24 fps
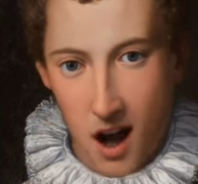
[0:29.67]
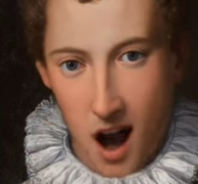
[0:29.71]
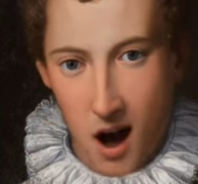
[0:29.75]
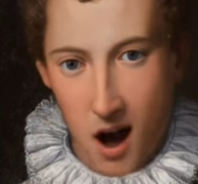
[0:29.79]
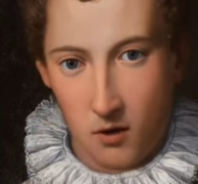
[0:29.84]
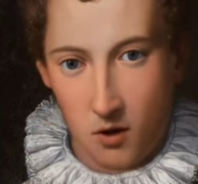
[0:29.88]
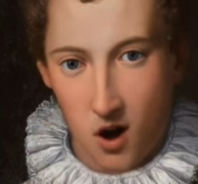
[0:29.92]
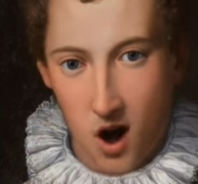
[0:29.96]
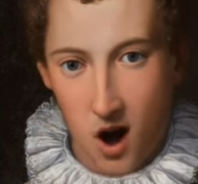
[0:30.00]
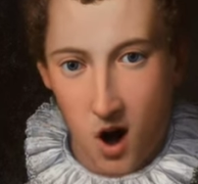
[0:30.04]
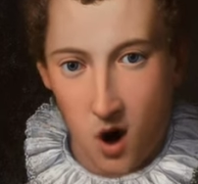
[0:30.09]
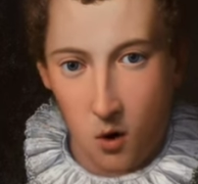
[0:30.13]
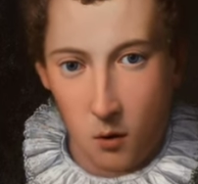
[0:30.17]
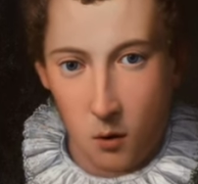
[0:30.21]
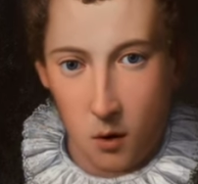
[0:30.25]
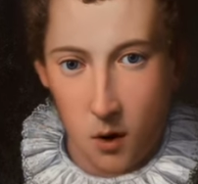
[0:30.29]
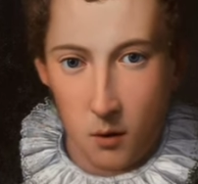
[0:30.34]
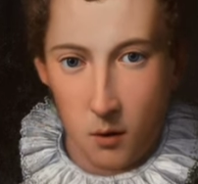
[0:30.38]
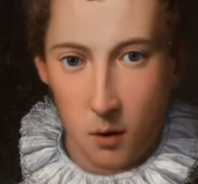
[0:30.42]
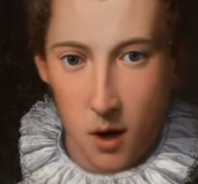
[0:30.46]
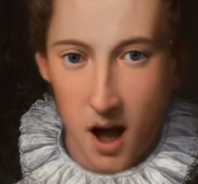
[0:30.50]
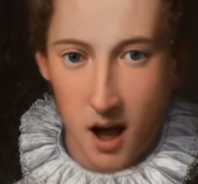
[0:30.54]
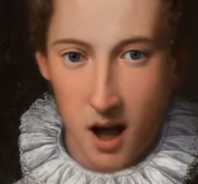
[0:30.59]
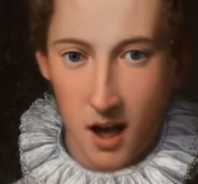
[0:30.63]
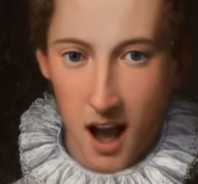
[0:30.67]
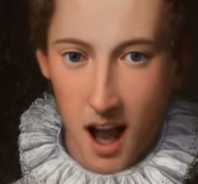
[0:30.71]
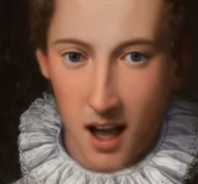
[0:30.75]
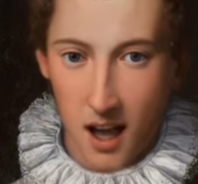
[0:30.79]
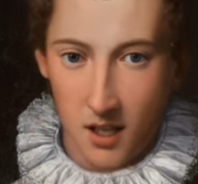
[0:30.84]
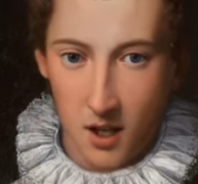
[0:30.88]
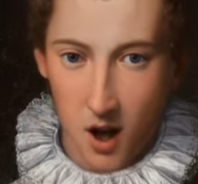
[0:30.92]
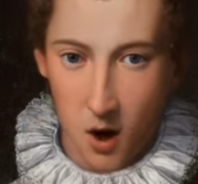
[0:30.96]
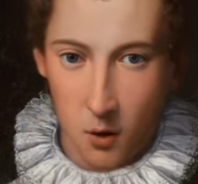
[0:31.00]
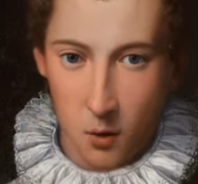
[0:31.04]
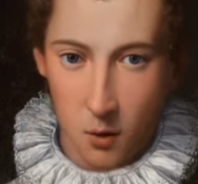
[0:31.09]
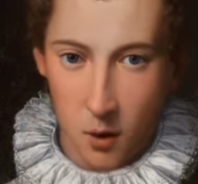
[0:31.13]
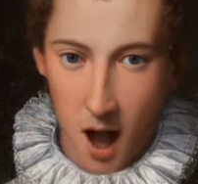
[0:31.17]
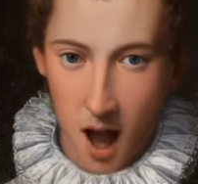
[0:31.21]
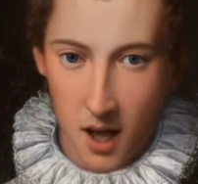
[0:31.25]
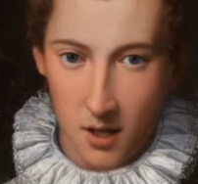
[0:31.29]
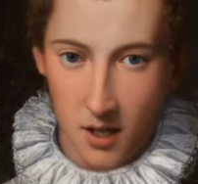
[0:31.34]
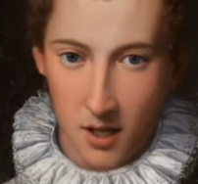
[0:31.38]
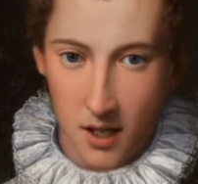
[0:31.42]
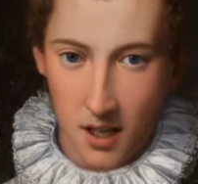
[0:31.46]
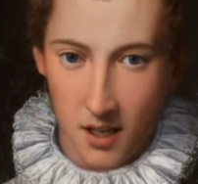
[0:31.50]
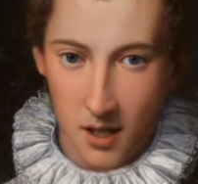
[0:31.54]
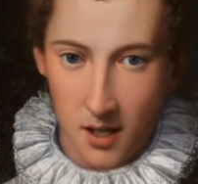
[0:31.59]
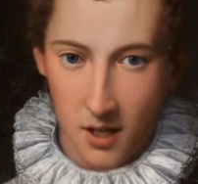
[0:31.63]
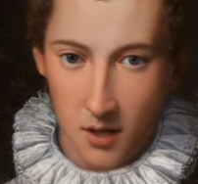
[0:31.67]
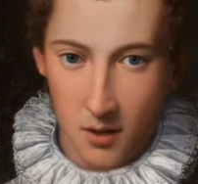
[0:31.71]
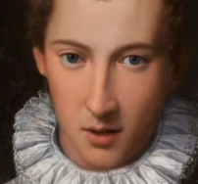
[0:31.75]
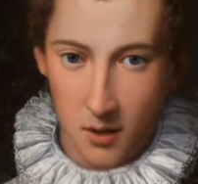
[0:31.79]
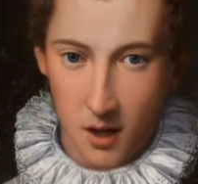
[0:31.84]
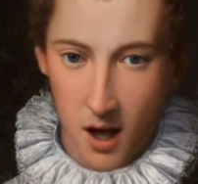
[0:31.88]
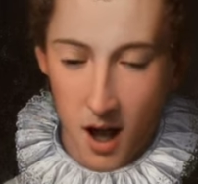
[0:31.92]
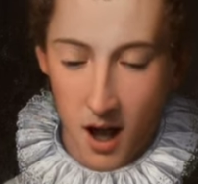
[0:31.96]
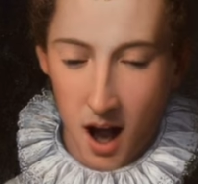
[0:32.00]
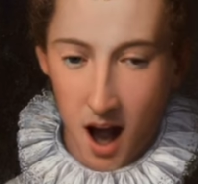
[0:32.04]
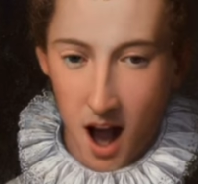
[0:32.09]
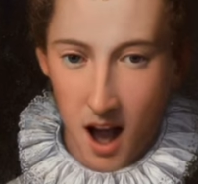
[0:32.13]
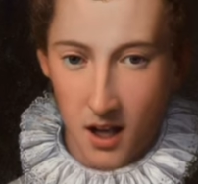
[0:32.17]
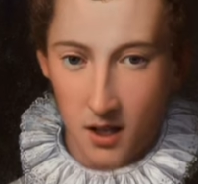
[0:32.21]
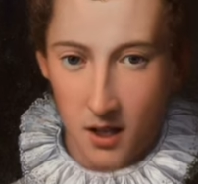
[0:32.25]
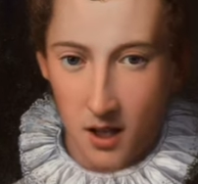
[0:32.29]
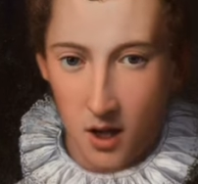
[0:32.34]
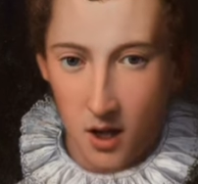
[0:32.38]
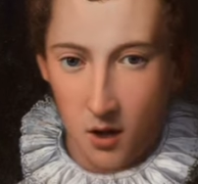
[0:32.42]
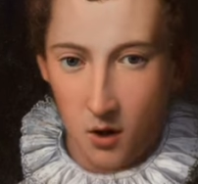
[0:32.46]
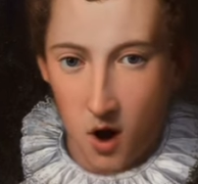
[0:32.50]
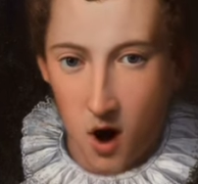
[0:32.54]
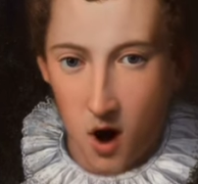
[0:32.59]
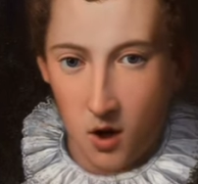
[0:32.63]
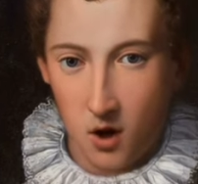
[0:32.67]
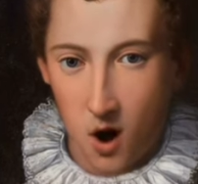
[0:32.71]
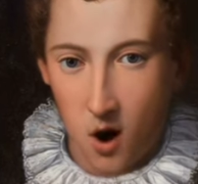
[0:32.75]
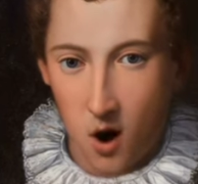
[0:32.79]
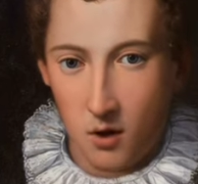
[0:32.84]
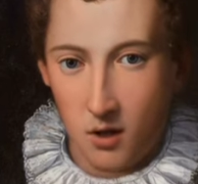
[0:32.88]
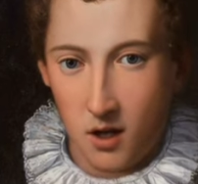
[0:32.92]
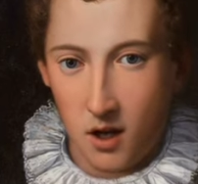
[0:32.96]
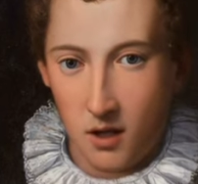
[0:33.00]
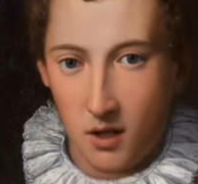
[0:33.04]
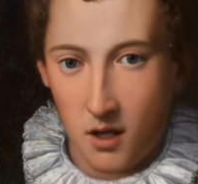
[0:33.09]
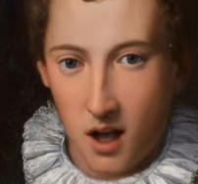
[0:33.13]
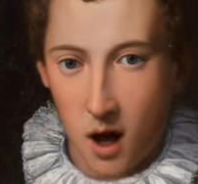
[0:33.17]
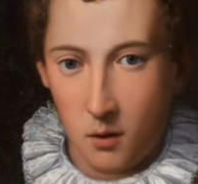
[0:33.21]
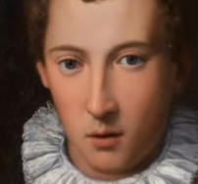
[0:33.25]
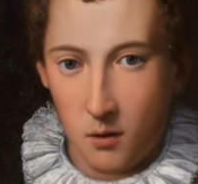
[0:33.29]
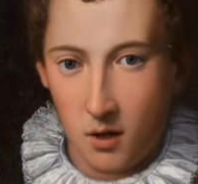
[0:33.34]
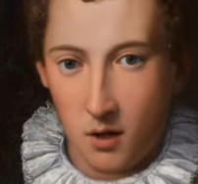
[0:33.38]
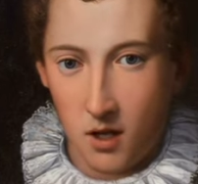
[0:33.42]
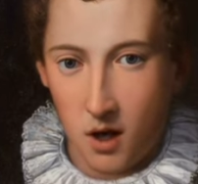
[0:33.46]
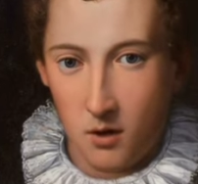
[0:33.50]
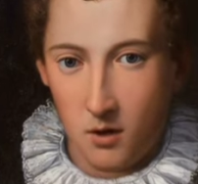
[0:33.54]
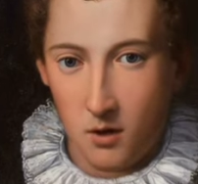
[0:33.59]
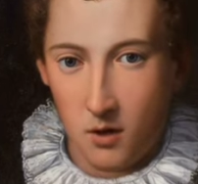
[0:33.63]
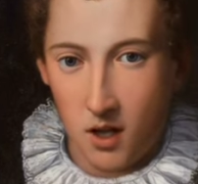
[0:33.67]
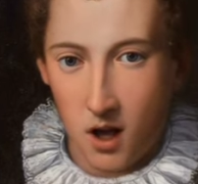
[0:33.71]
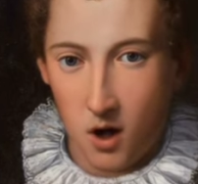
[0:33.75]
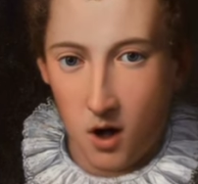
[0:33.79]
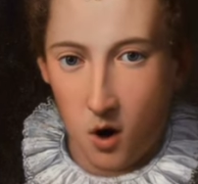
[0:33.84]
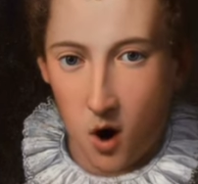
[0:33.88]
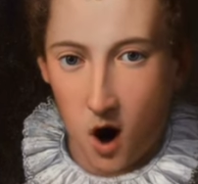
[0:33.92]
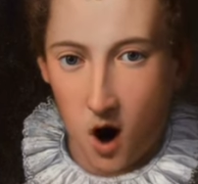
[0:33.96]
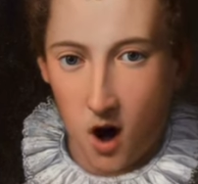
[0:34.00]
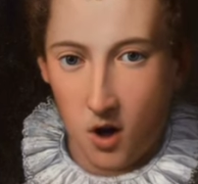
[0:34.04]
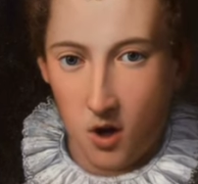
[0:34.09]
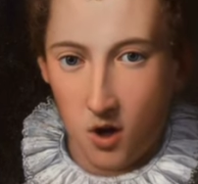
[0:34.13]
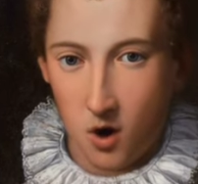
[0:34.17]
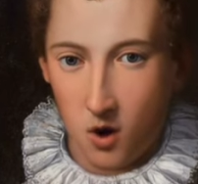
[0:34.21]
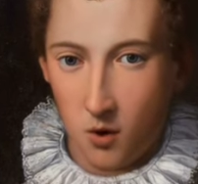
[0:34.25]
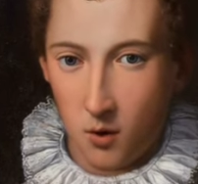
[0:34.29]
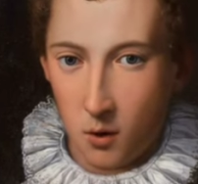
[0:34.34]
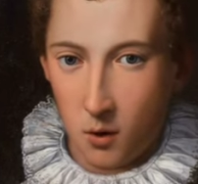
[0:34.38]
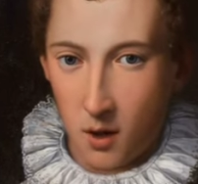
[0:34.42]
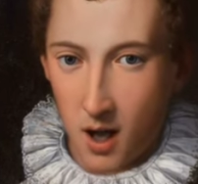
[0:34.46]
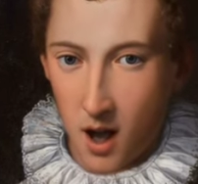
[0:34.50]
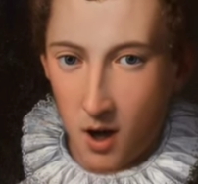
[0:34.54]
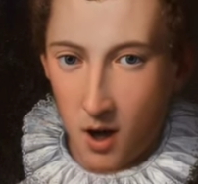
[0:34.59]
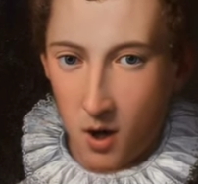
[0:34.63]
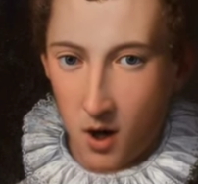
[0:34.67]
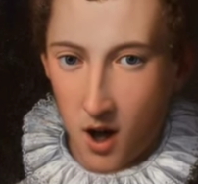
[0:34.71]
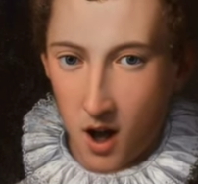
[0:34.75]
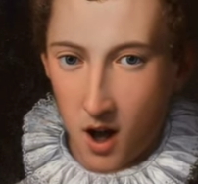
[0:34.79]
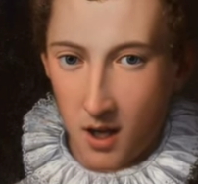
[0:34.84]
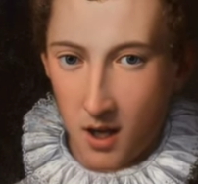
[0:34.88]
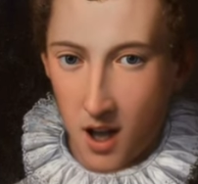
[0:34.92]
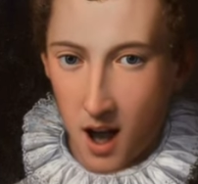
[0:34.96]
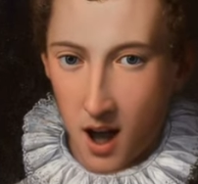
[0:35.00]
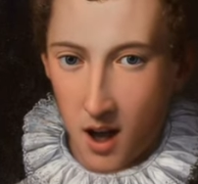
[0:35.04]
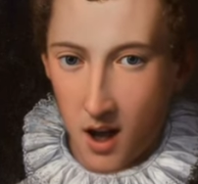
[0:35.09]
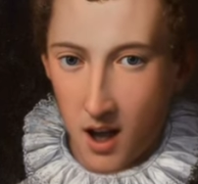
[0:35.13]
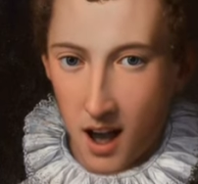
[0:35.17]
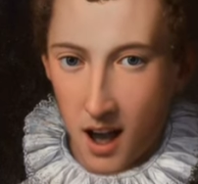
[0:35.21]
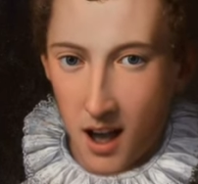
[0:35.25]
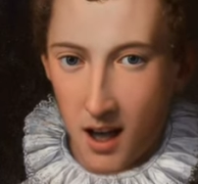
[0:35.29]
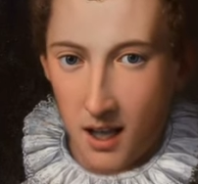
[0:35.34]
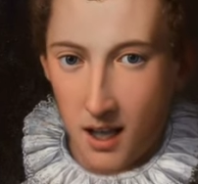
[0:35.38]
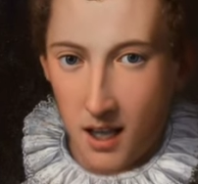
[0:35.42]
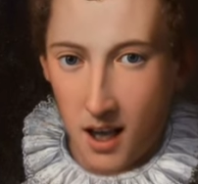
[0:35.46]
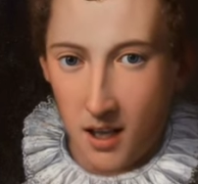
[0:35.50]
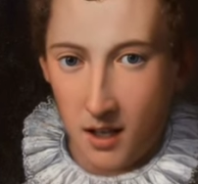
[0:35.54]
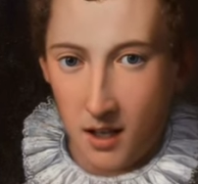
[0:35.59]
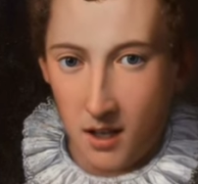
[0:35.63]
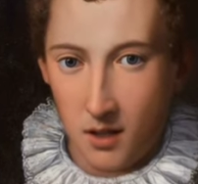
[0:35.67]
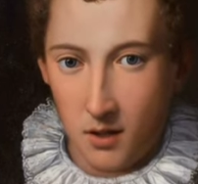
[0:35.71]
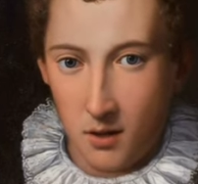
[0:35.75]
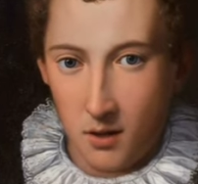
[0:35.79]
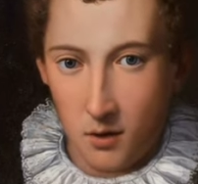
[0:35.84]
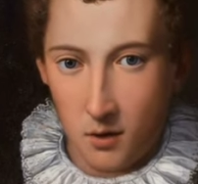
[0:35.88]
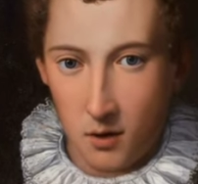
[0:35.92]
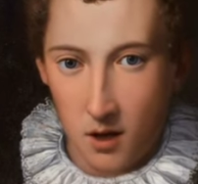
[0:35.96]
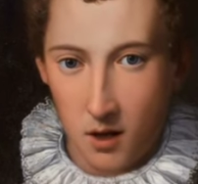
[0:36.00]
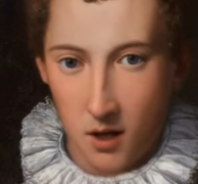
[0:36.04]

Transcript: Every human being has complexes, and these are not in themselves the cause of psychological illness.